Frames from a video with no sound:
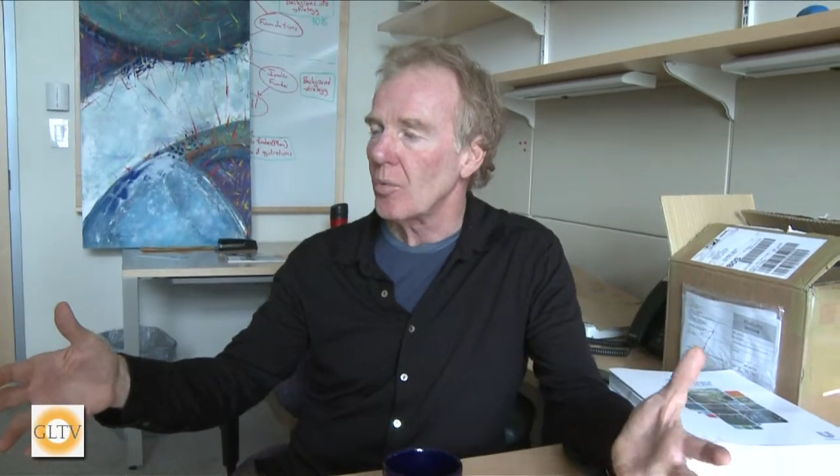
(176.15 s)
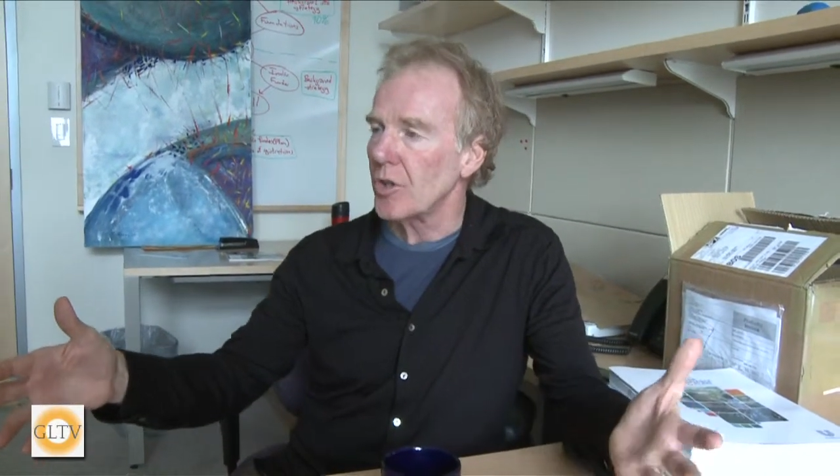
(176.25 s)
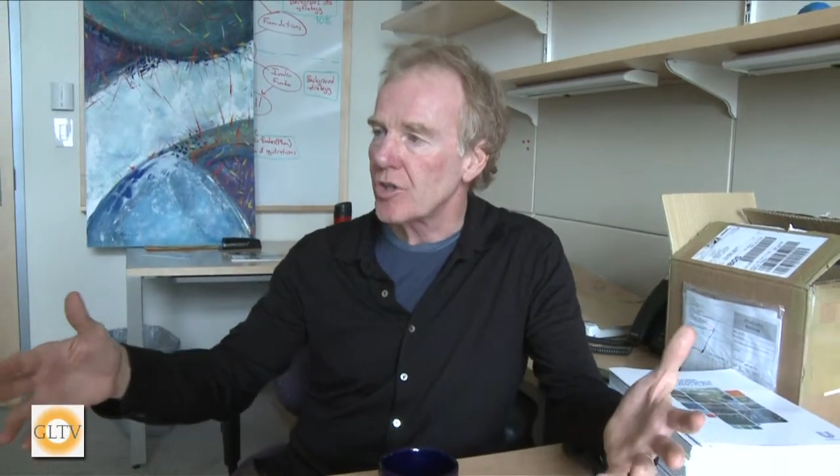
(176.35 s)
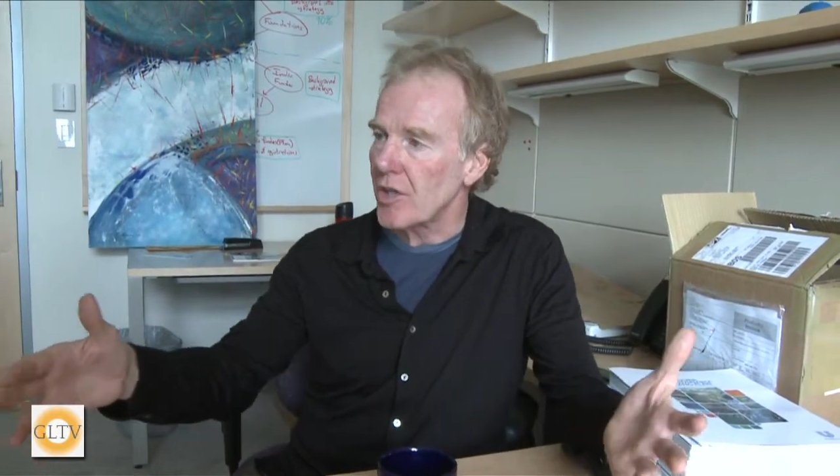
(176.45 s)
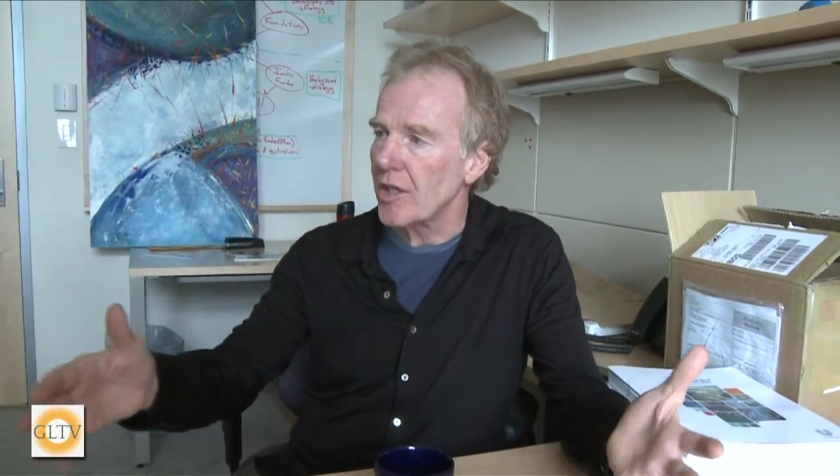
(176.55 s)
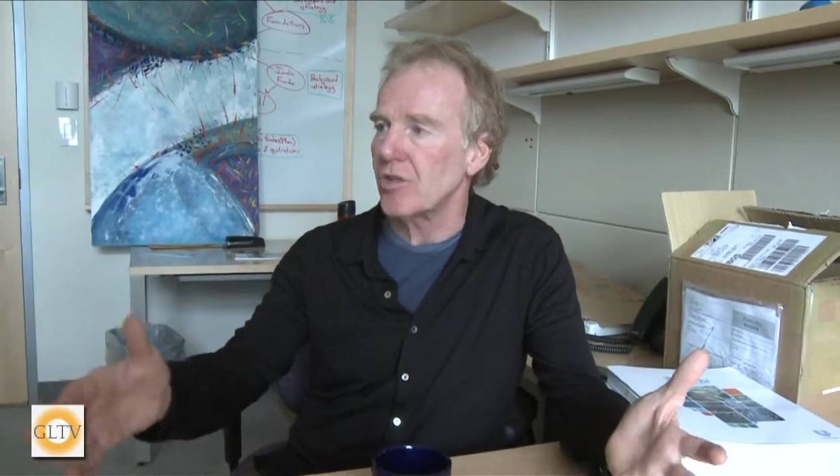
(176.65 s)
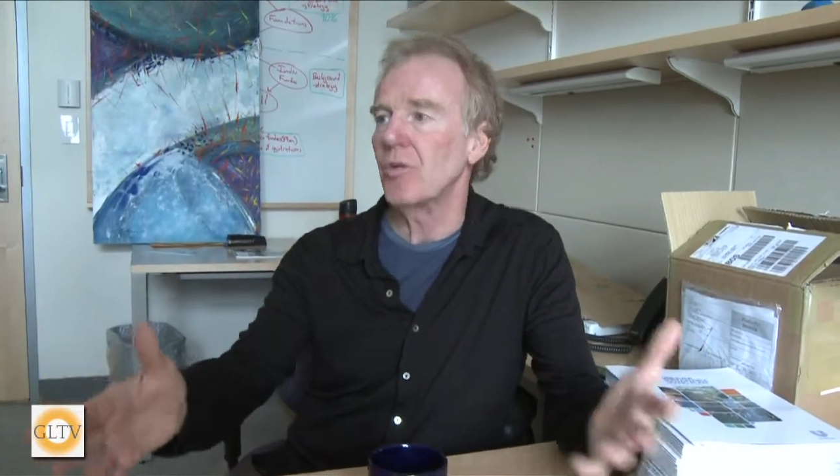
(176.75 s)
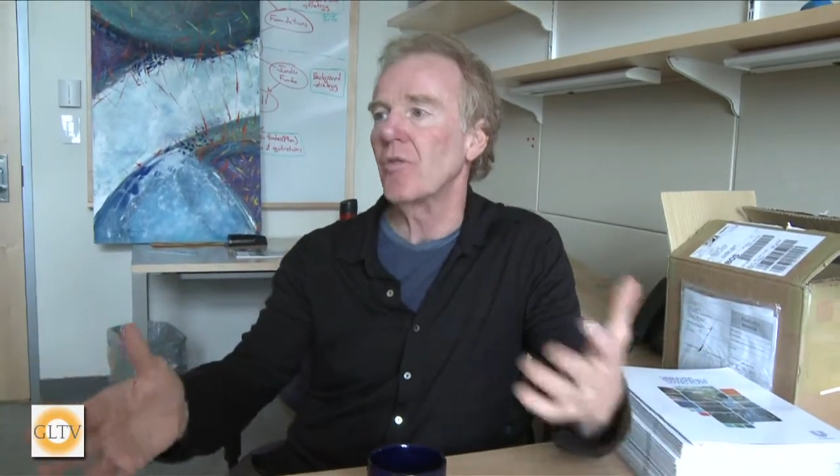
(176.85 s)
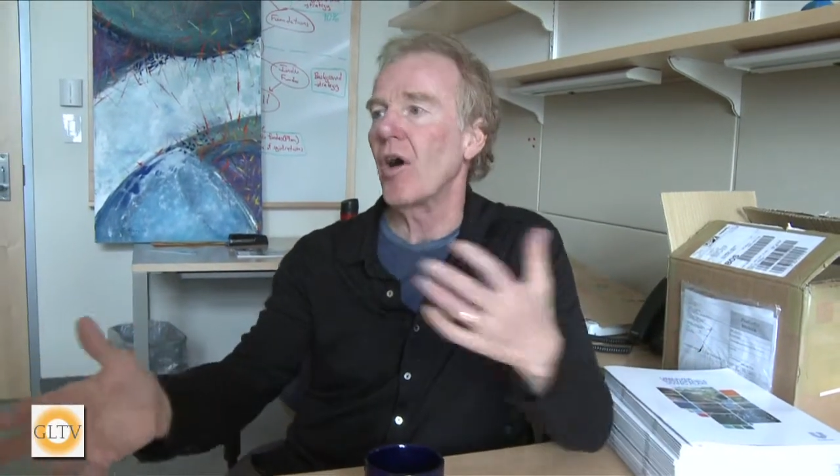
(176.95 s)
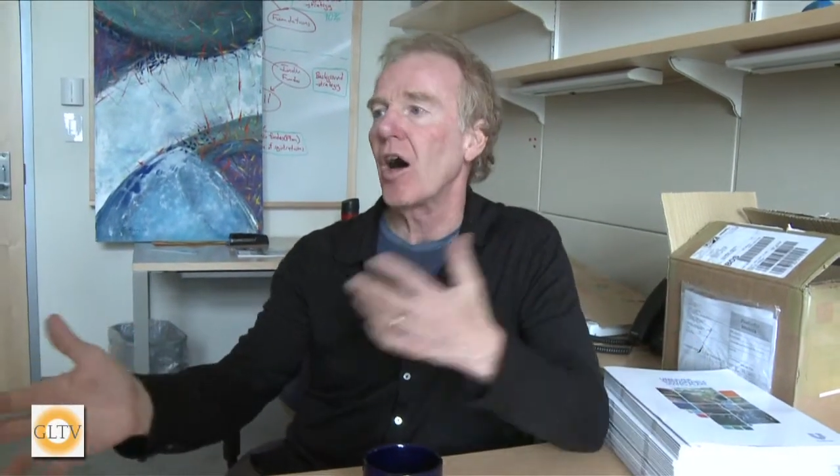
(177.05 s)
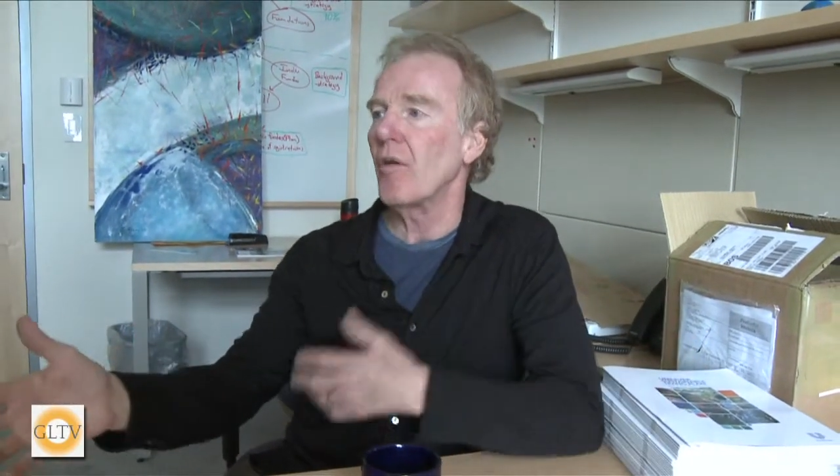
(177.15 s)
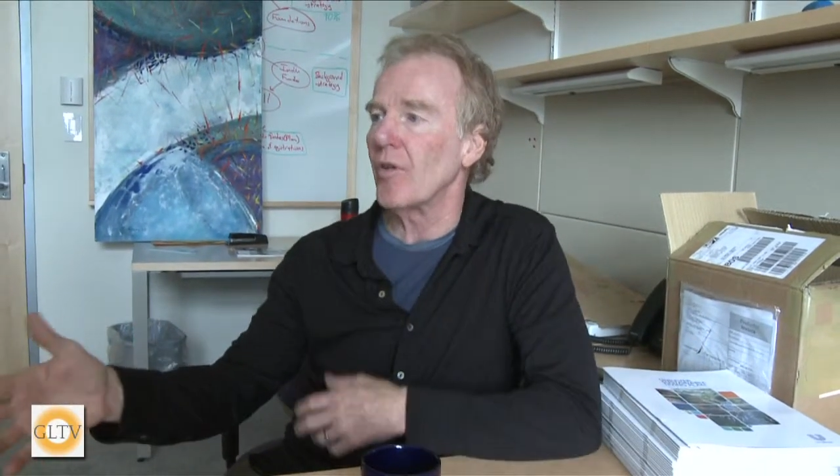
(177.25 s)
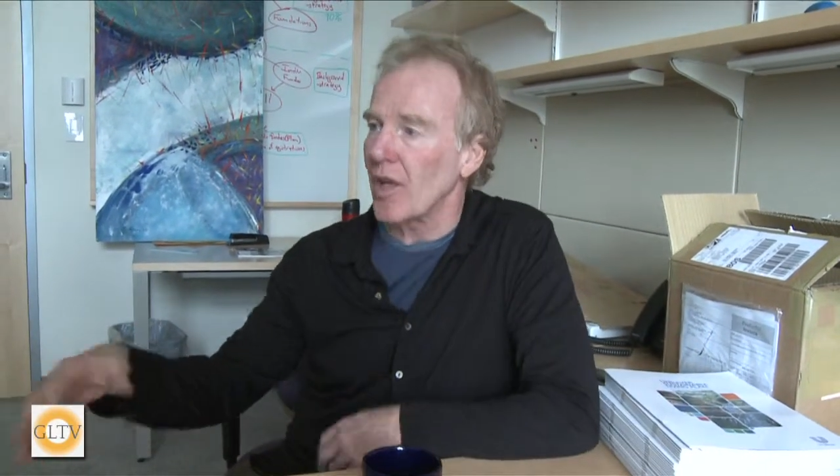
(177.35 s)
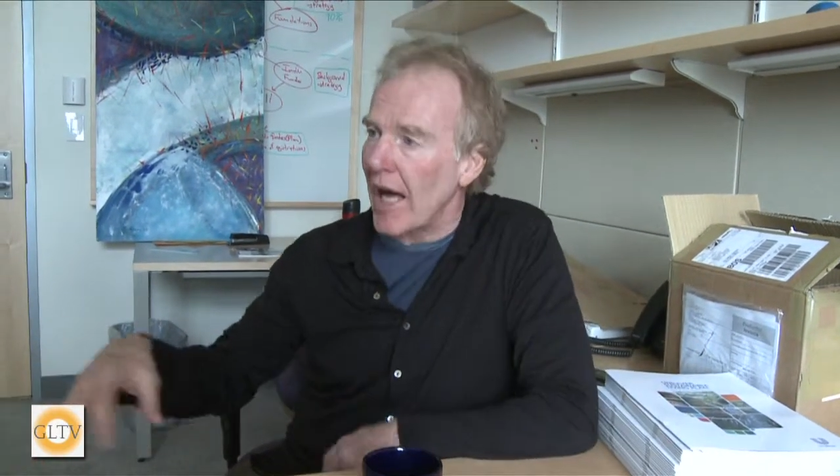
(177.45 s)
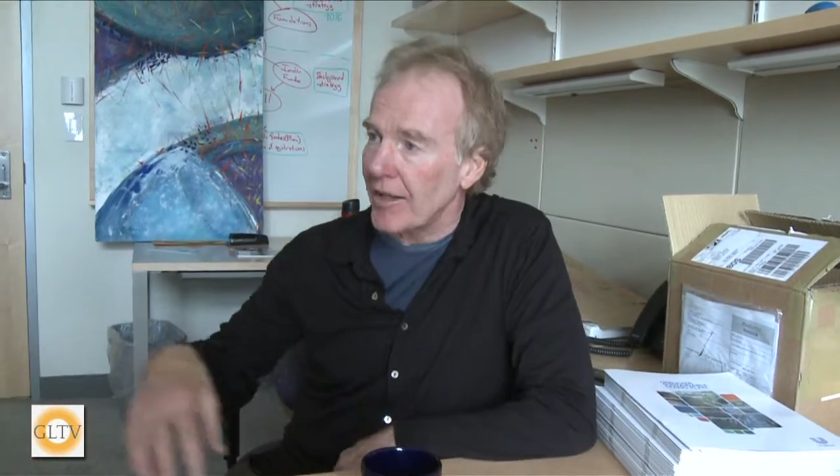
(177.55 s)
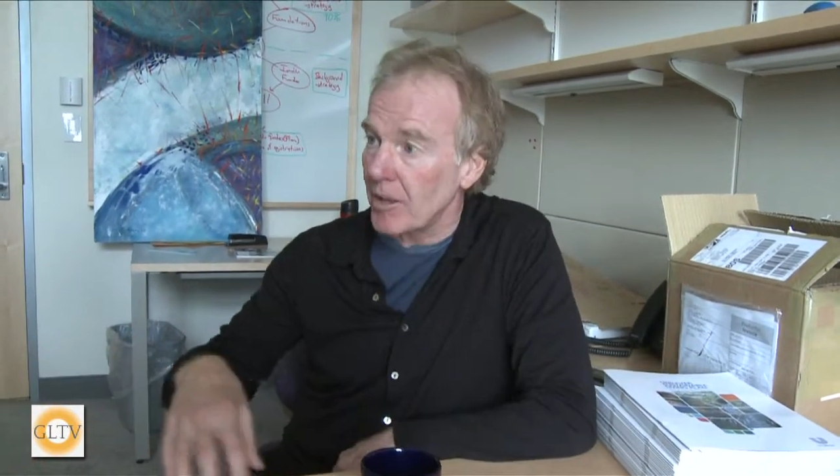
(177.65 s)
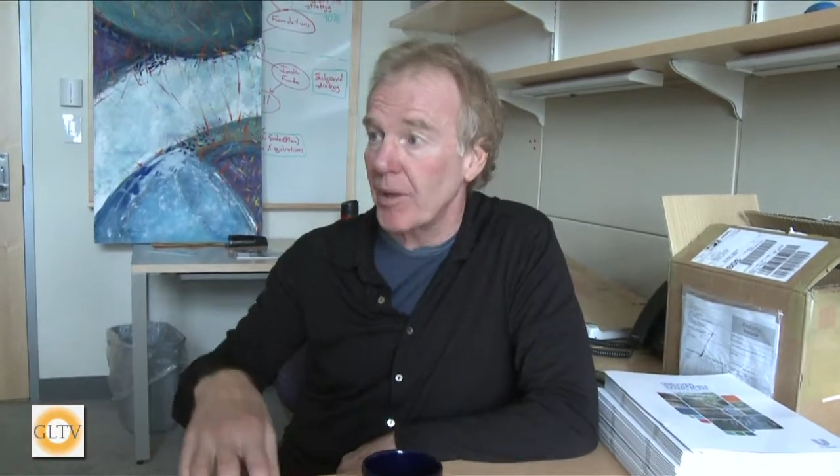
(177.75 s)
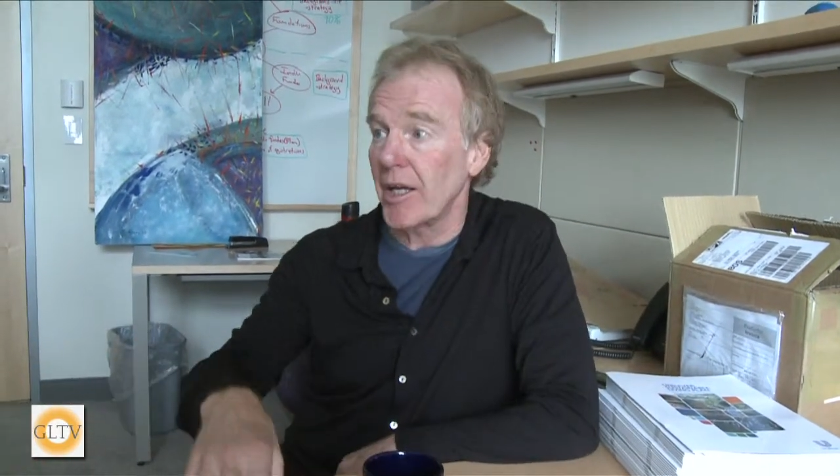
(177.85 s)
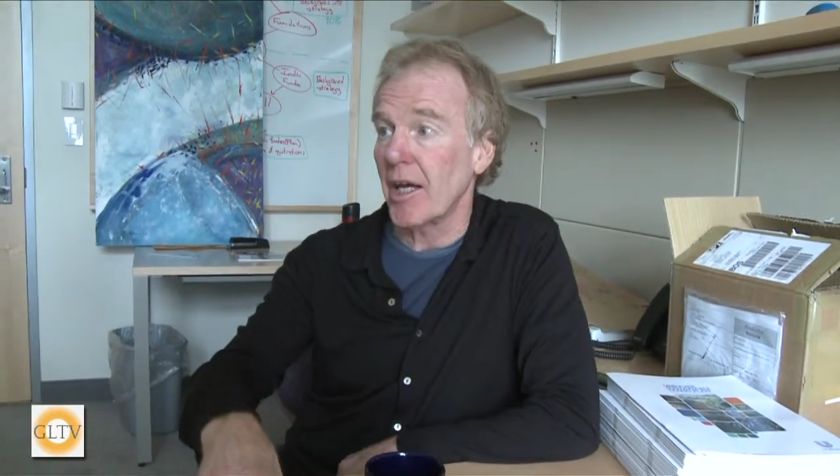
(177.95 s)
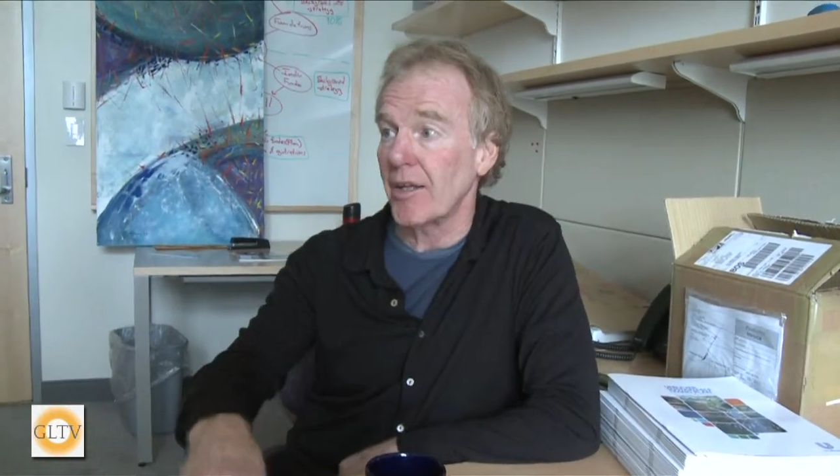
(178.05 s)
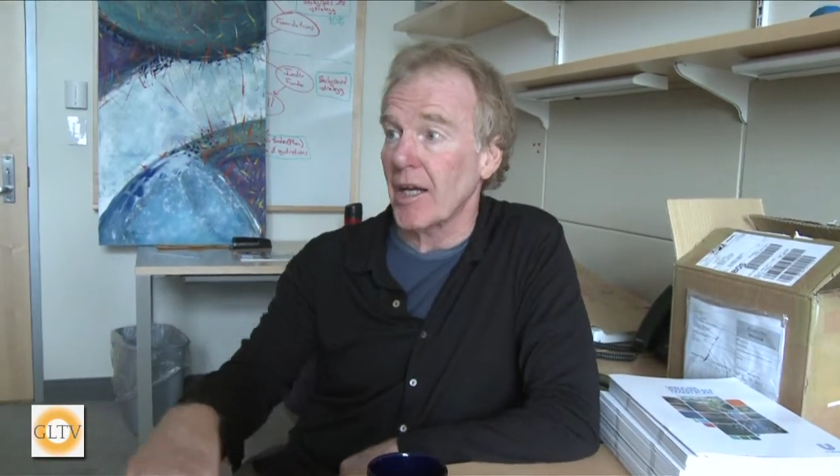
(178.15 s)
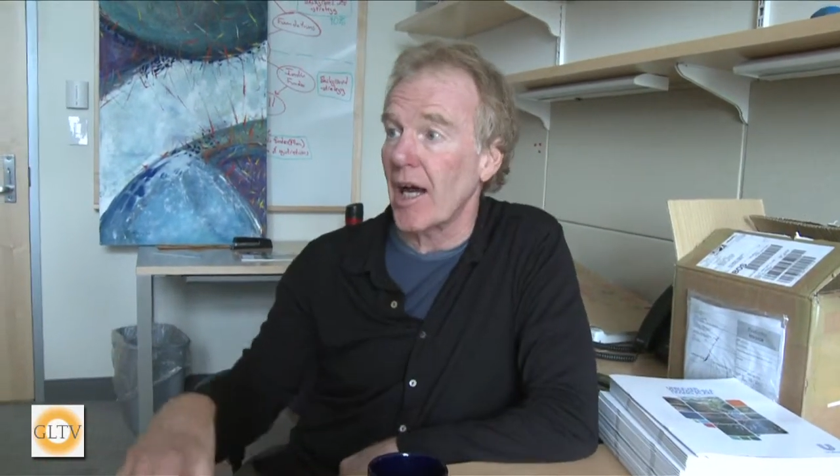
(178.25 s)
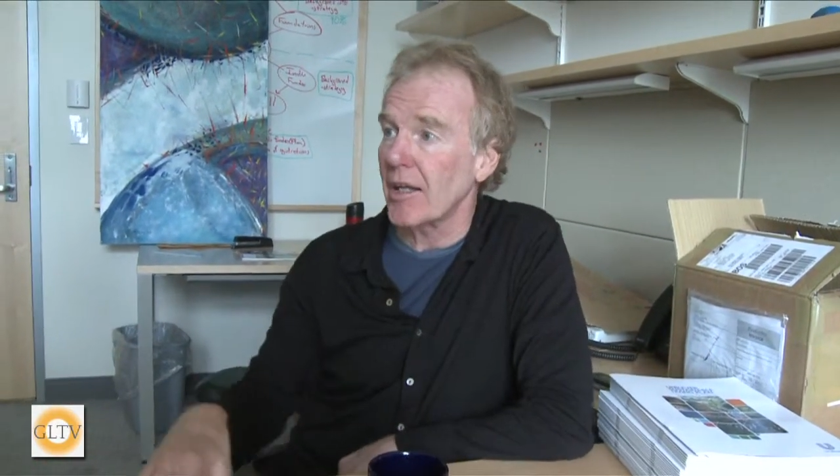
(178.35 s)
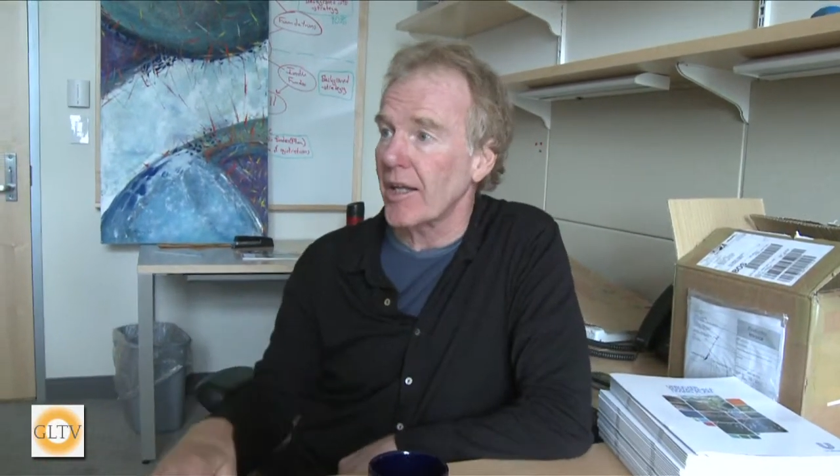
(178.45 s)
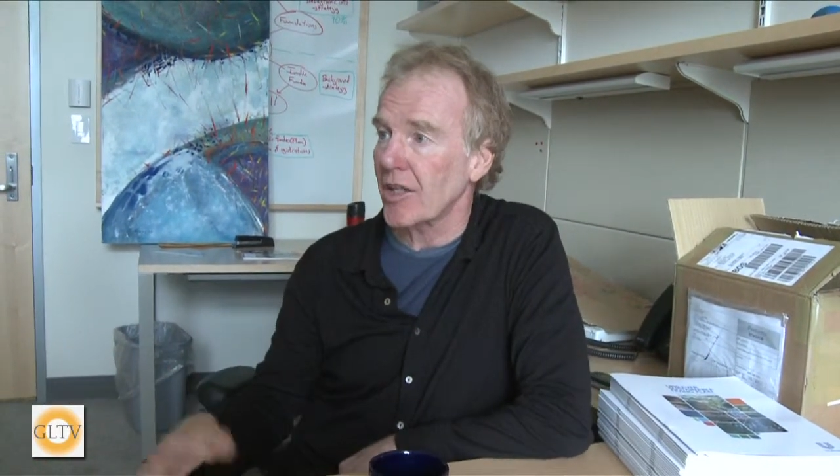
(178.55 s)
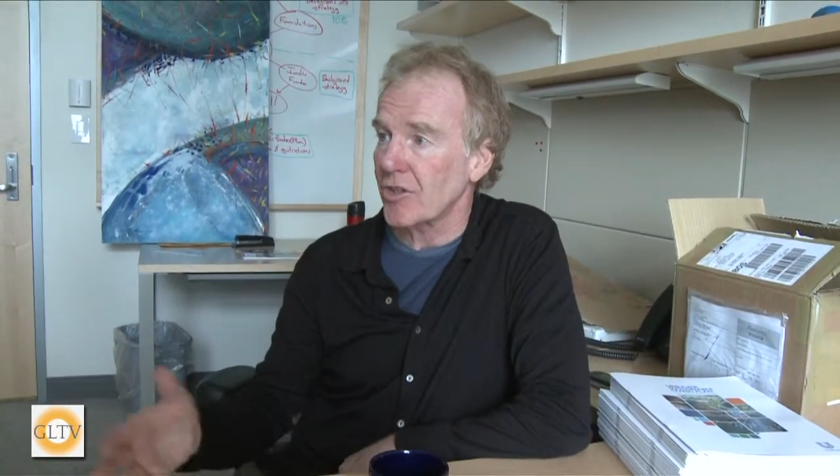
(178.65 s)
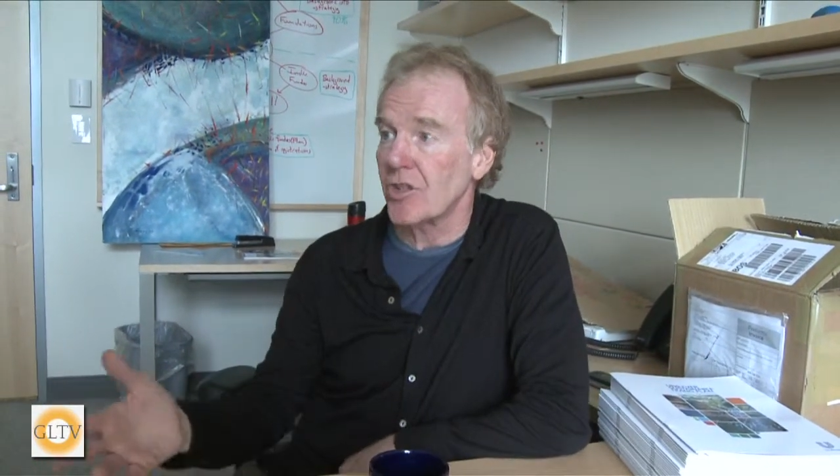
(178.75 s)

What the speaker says: which tends to evolve a lot depending on the context.